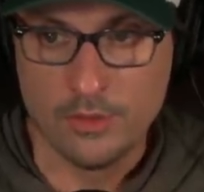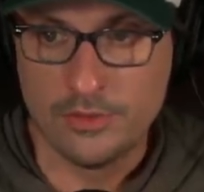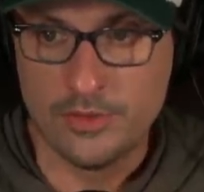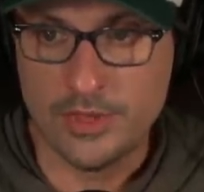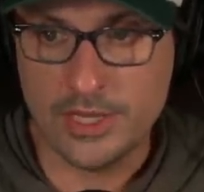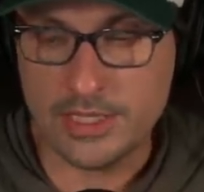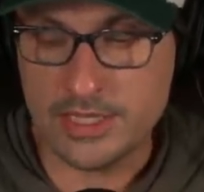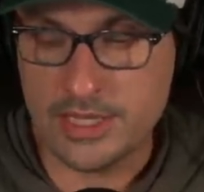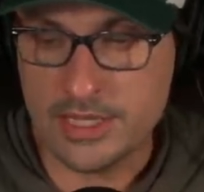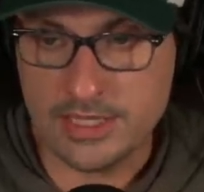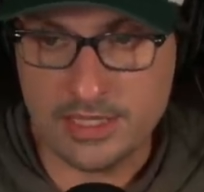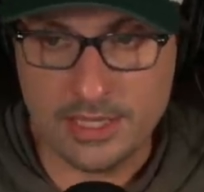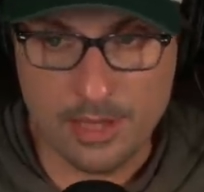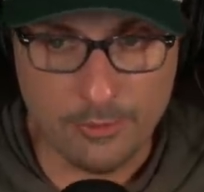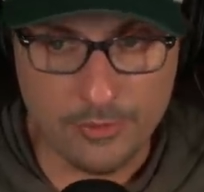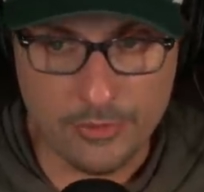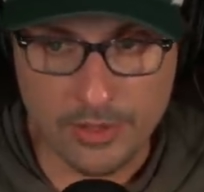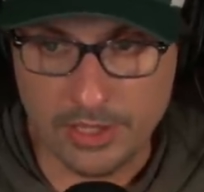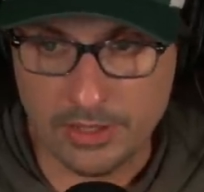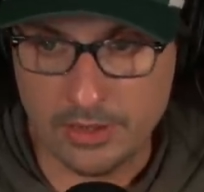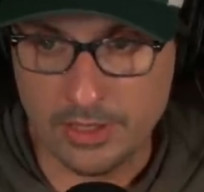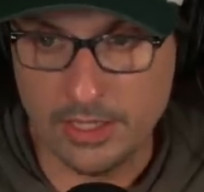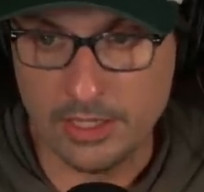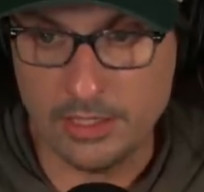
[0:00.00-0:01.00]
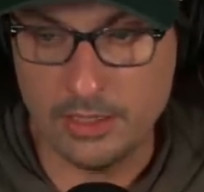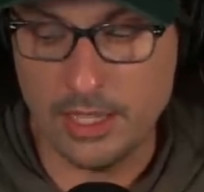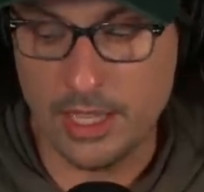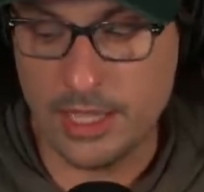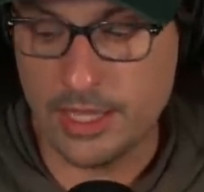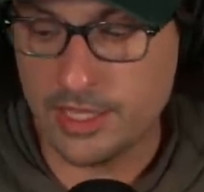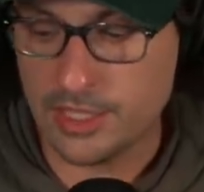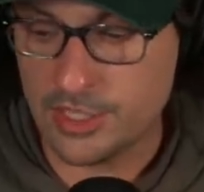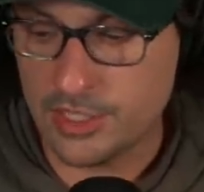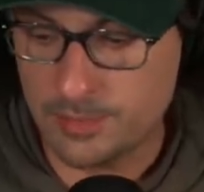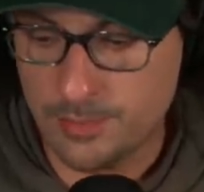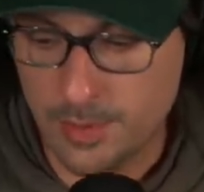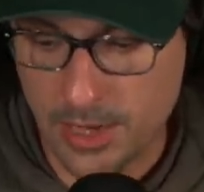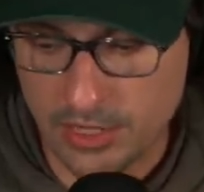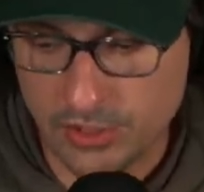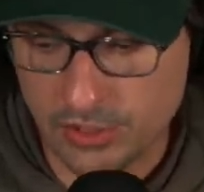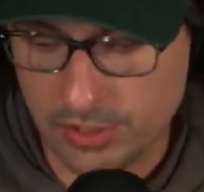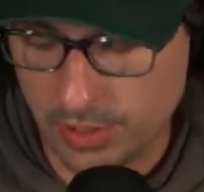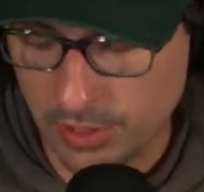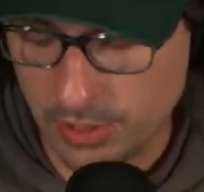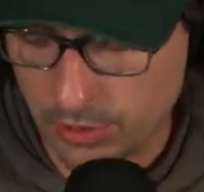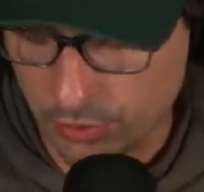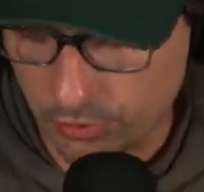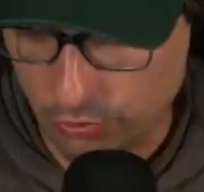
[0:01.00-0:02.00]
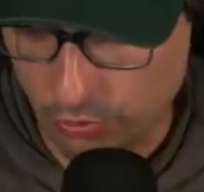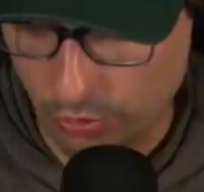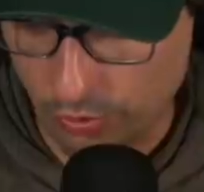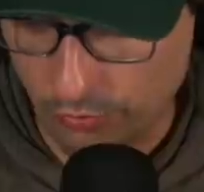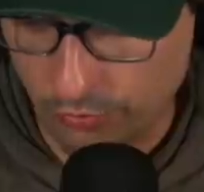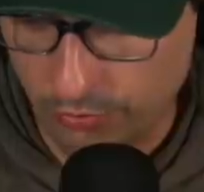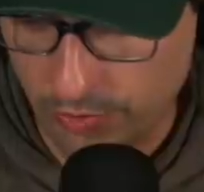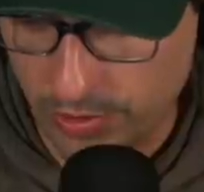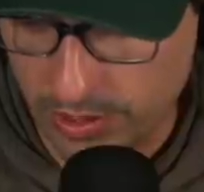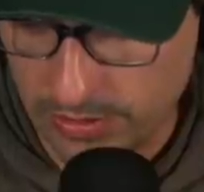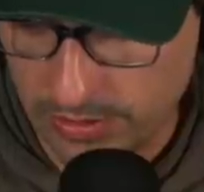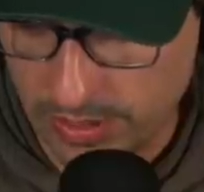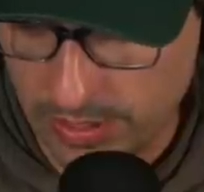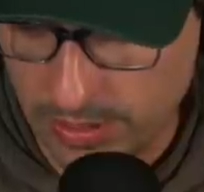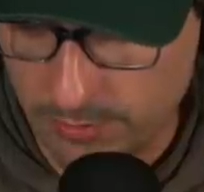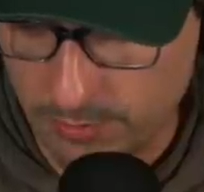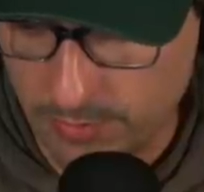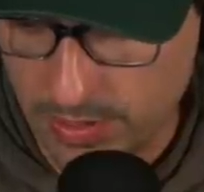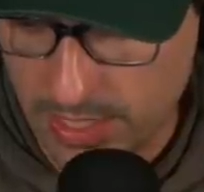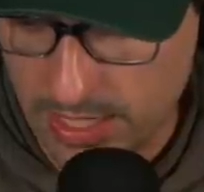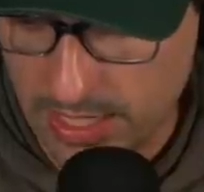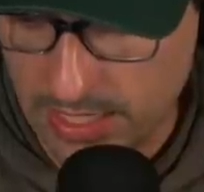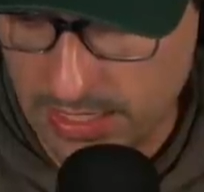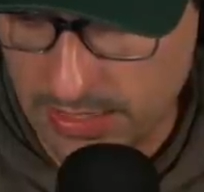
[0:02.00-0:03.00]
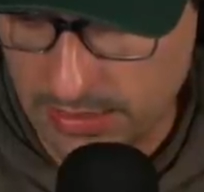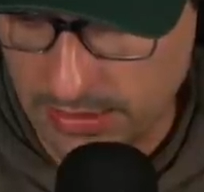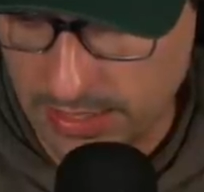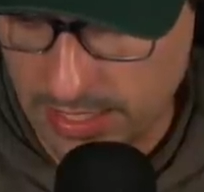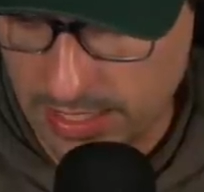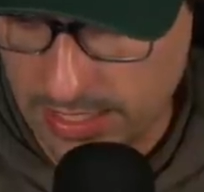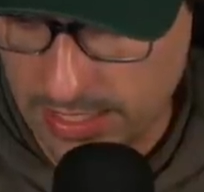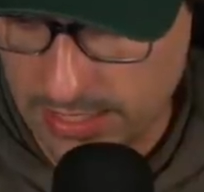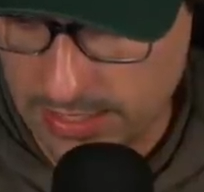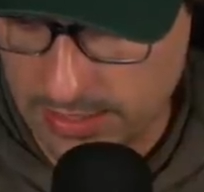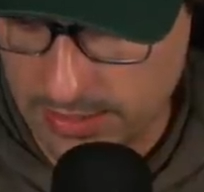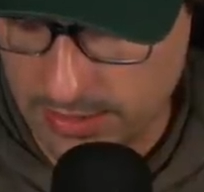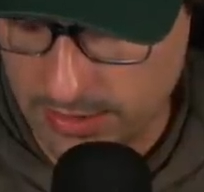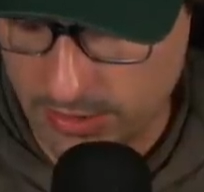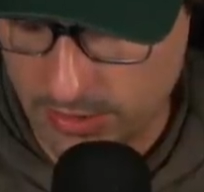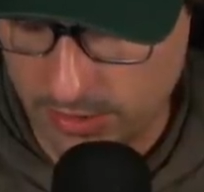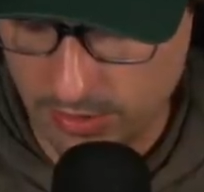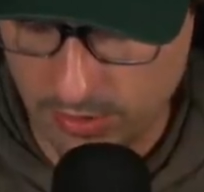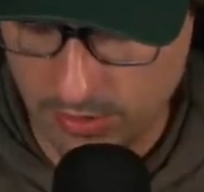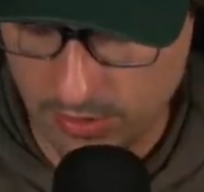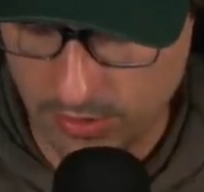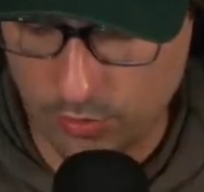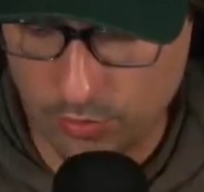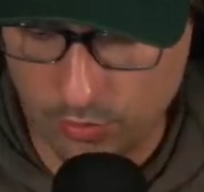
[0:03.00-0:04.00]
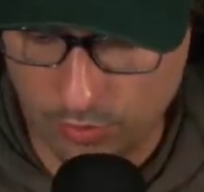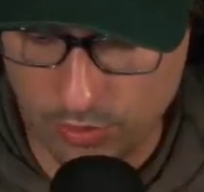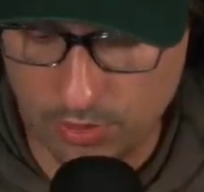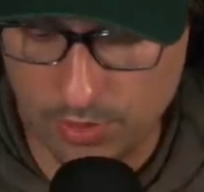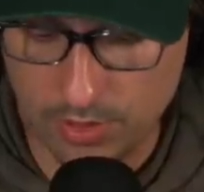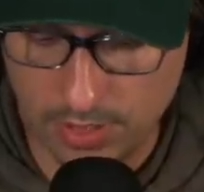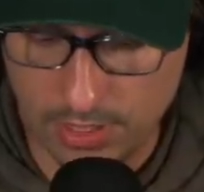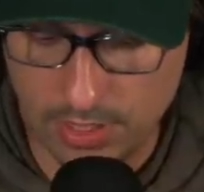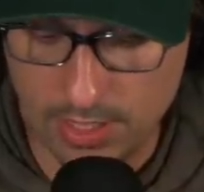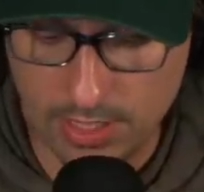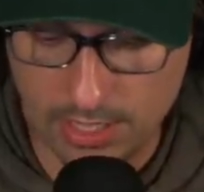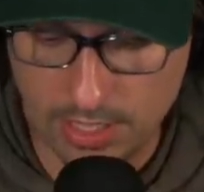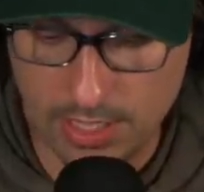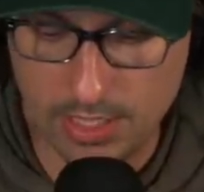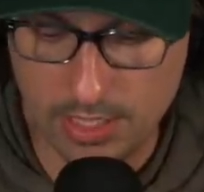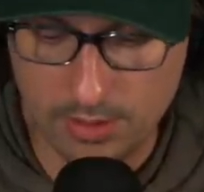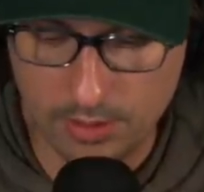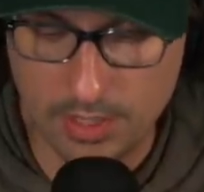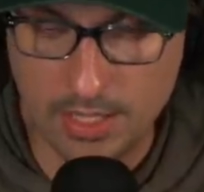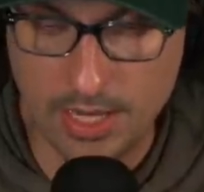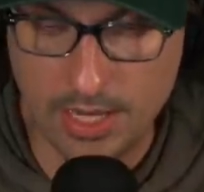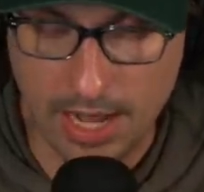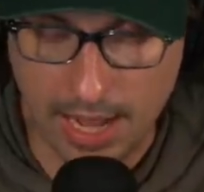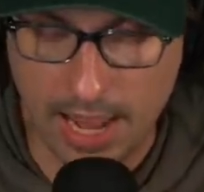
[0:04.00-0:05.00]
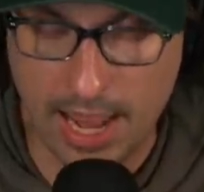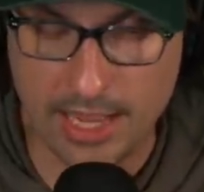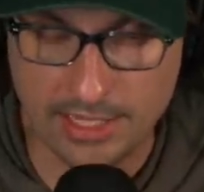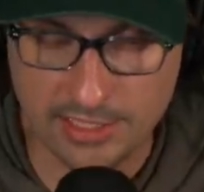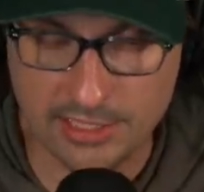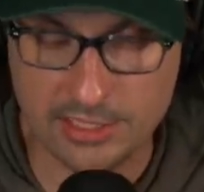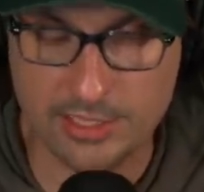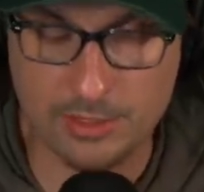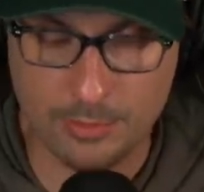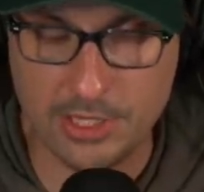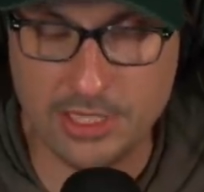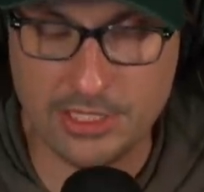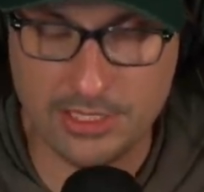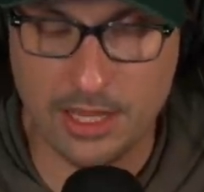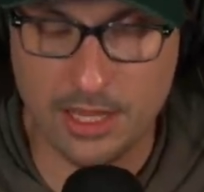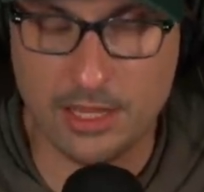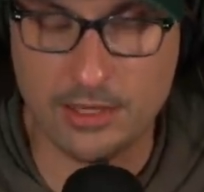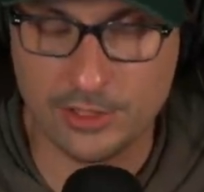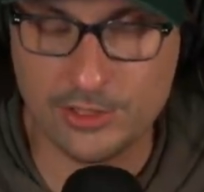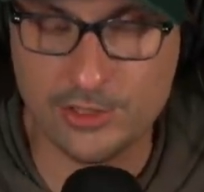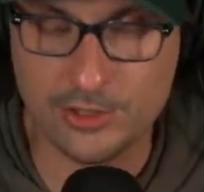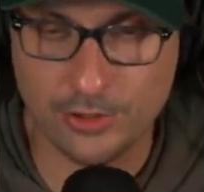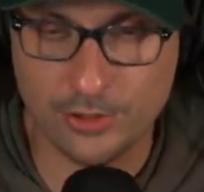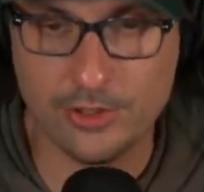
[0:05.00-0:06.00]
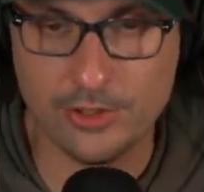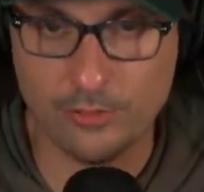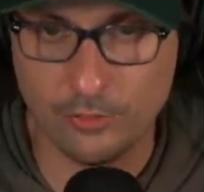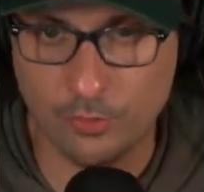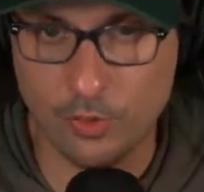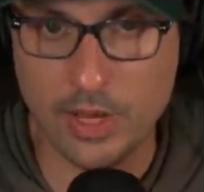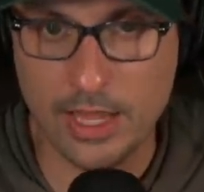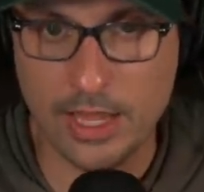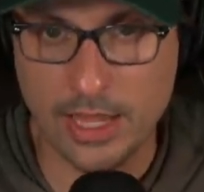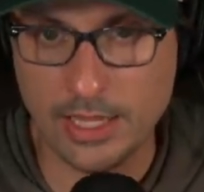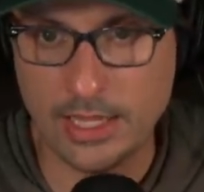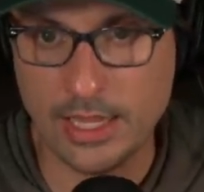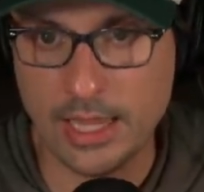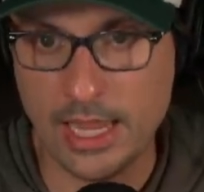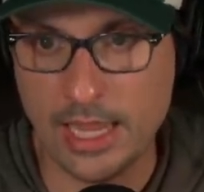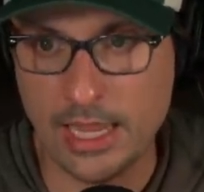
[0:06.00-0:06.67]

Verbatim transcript: this is something that, like, especially a control freak like me, like, it has to be done a certain way.